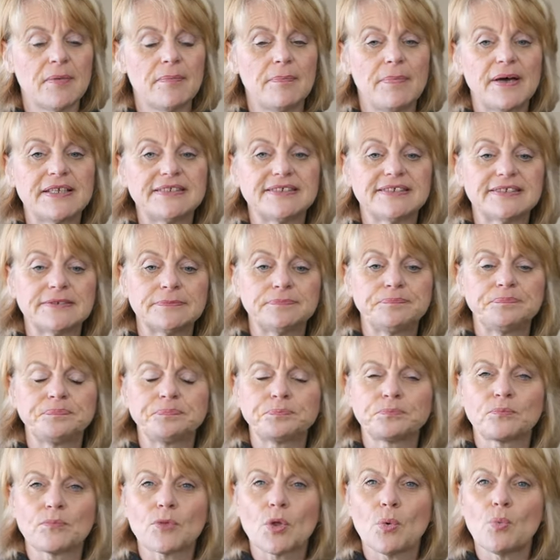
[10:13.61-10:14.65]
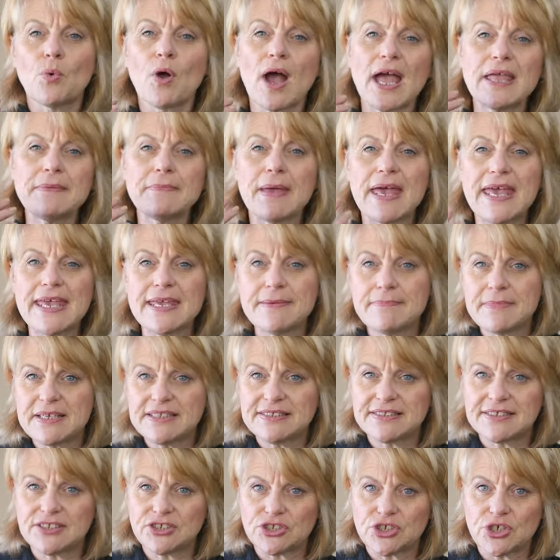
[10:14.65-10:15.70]
But what I'm
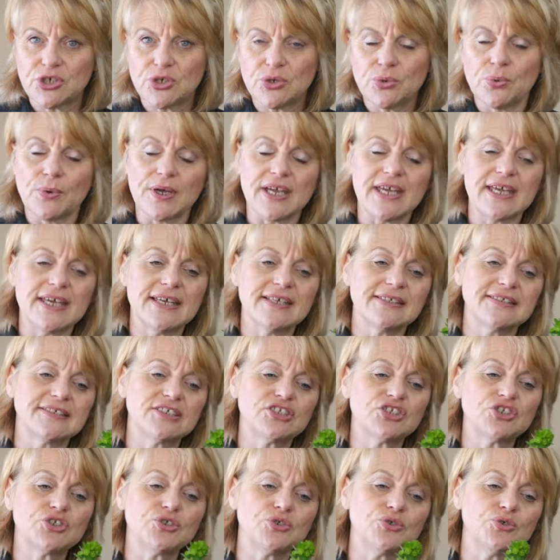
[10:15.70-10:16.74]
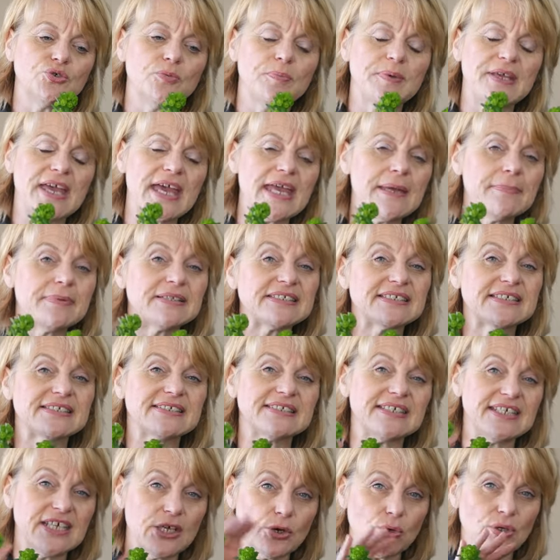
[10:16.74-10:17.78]
aiming to do is to be able to
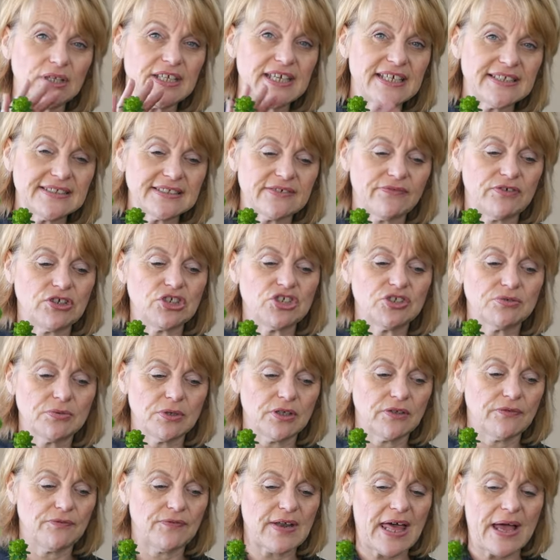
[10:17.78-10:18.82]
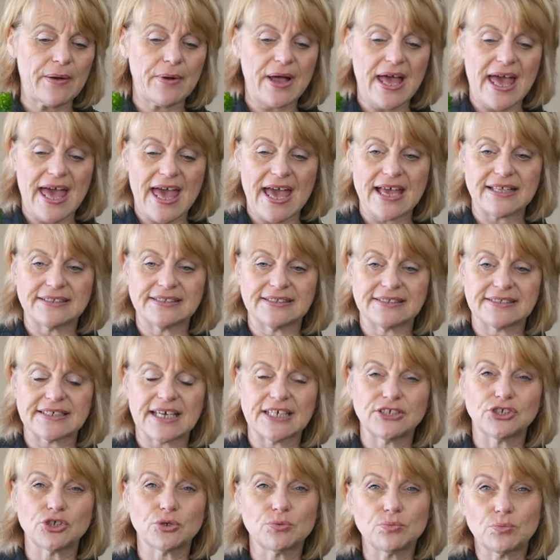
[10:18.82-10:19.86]
see all the individual flower heads.
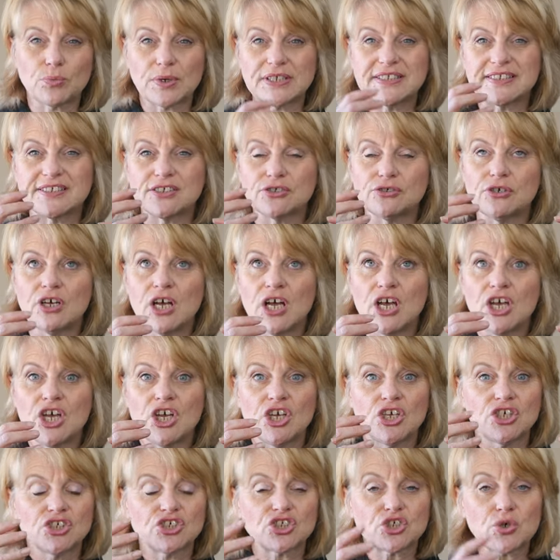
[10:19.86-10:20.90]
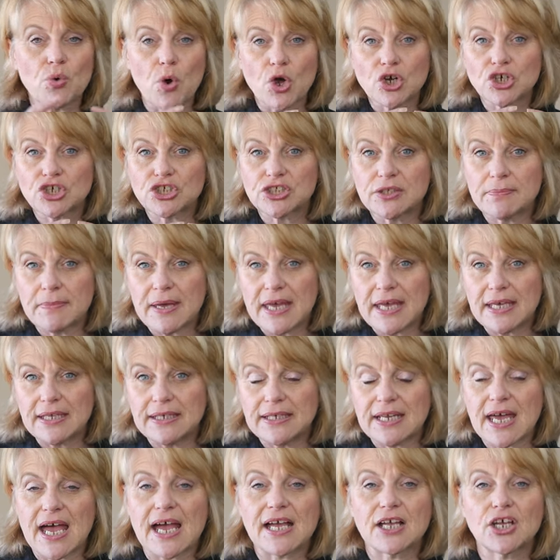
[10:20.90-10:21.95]
I don't want to squash them
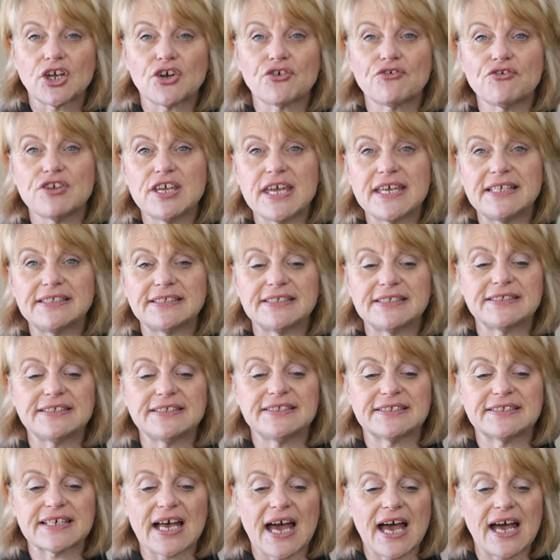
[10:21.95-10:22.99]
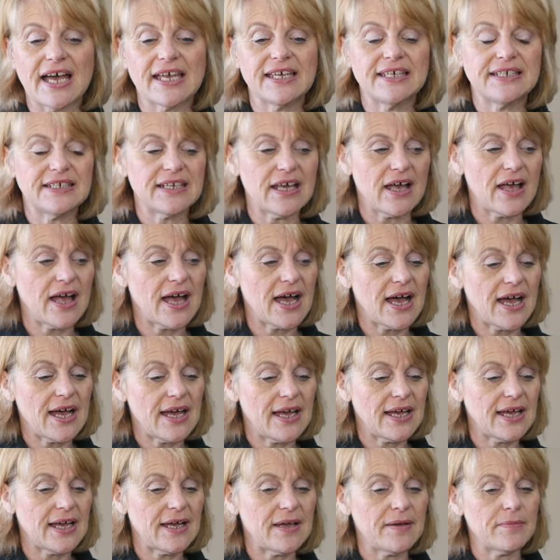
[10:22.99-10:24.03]
in and create a design
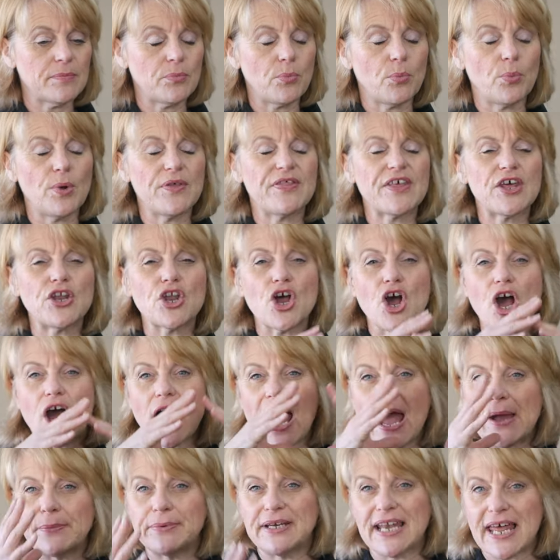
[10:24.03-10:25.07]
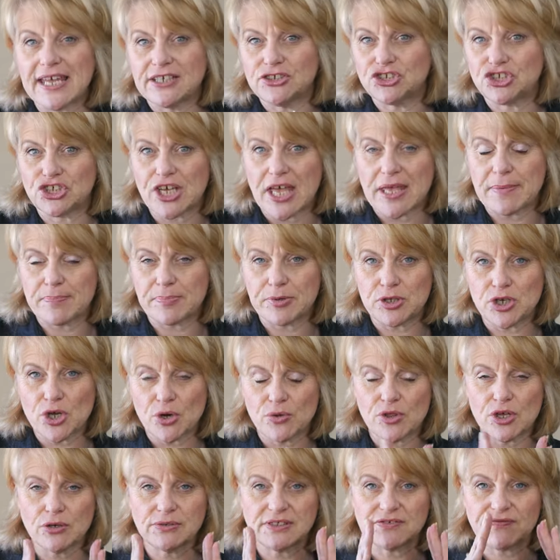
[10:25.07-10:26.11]
um, with an outline shape. You
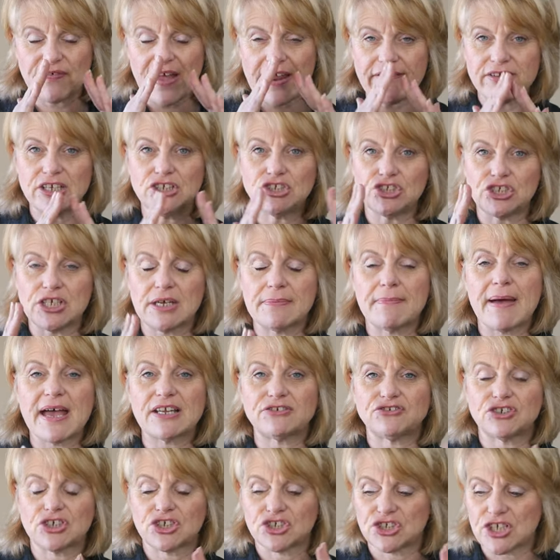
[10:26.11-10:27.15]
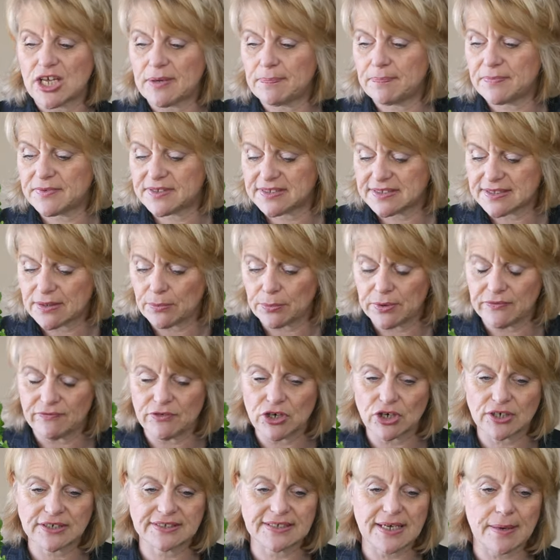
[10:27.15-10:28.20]
know those very geometric shapes that we've
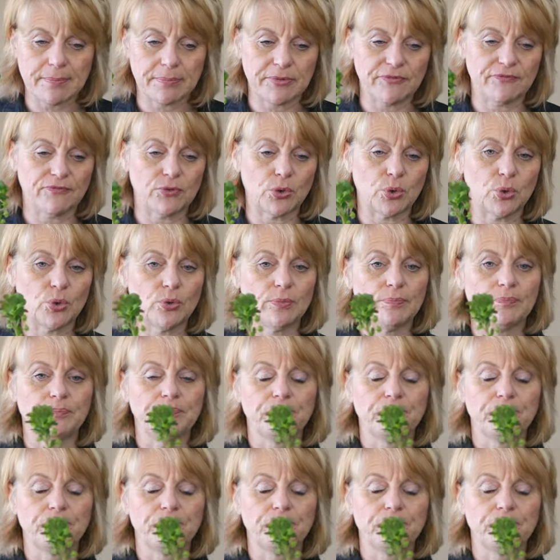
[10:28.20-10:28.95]
looked at before.